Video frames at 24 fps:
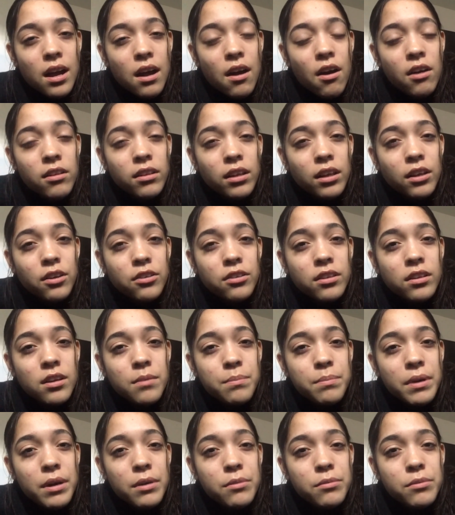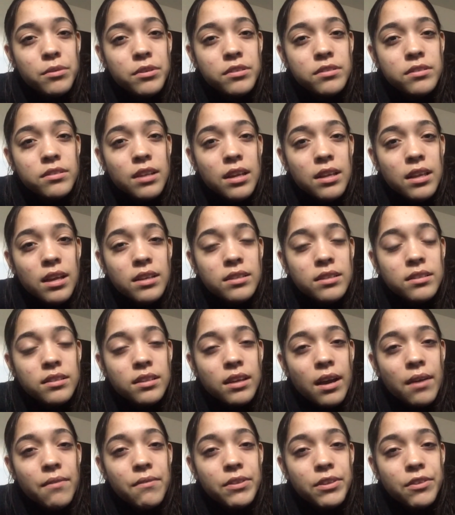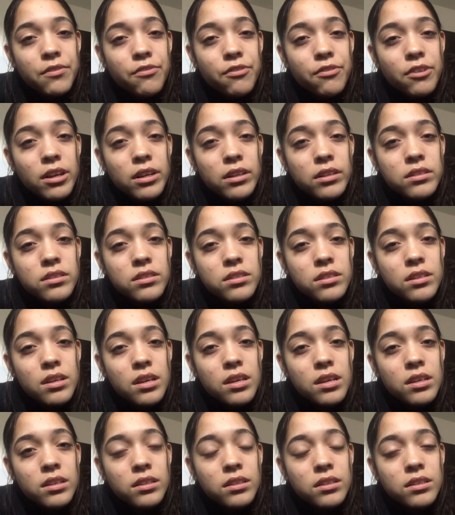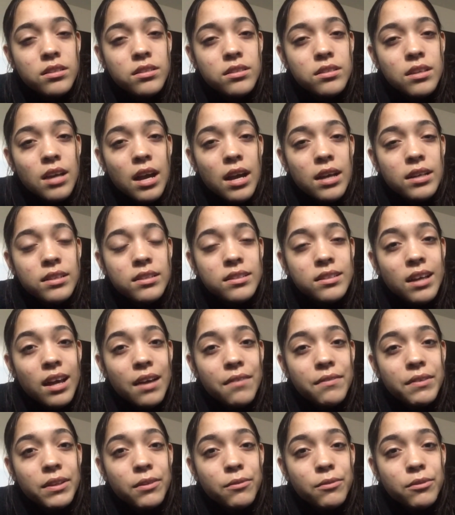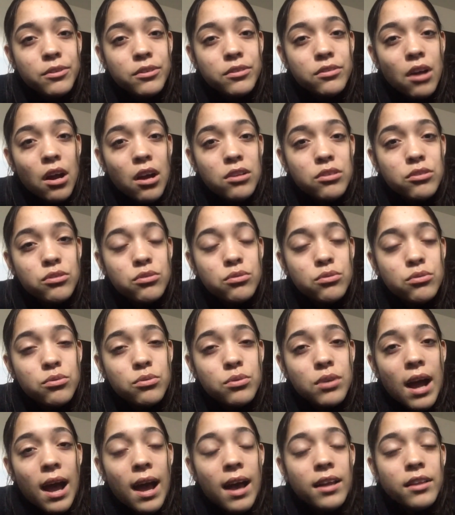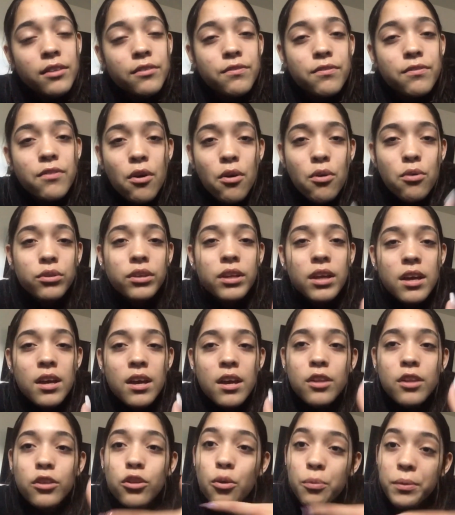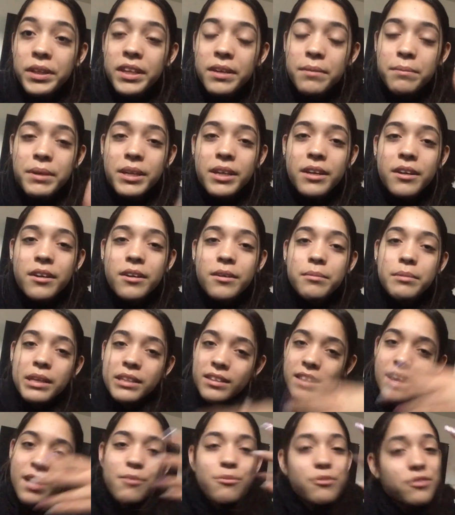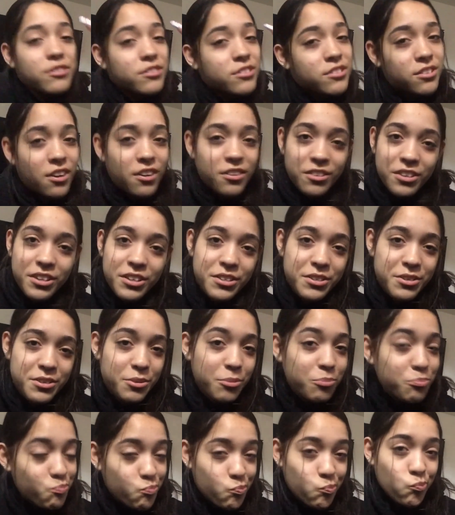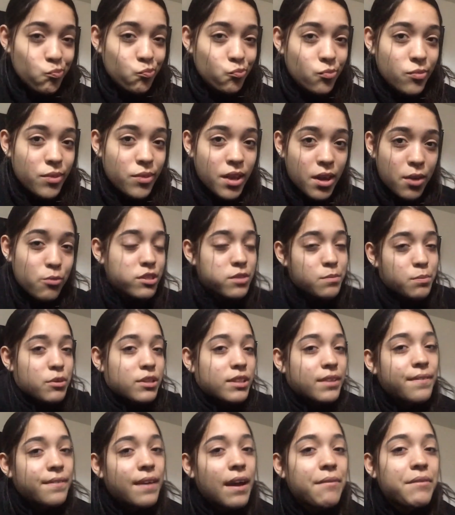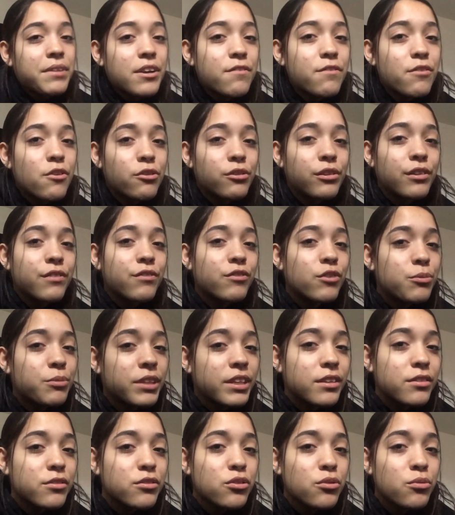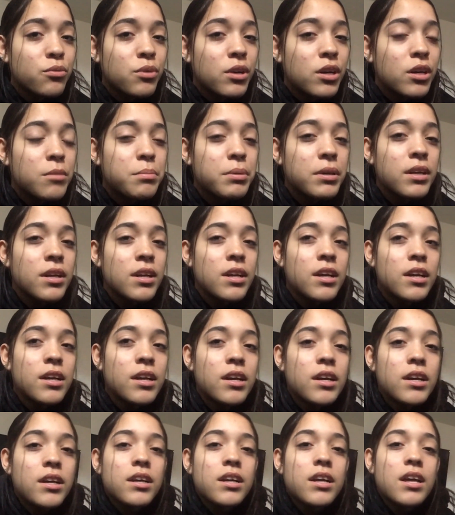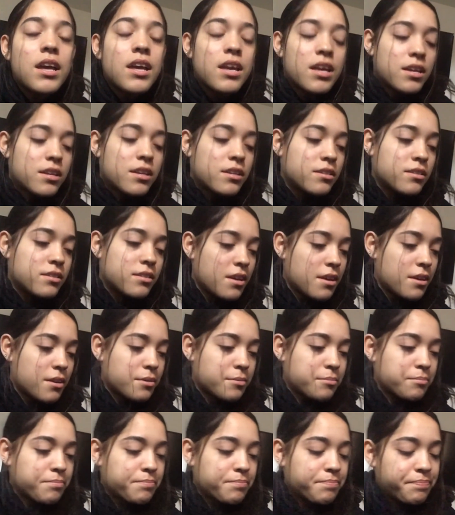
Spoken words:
all I could think about was that I didn't have any friends, and I didn't have anyone to talk to. I had a phone, no one hit me up, like that one song, you know. What's the point of having a phone if no one hits you up? And yeah,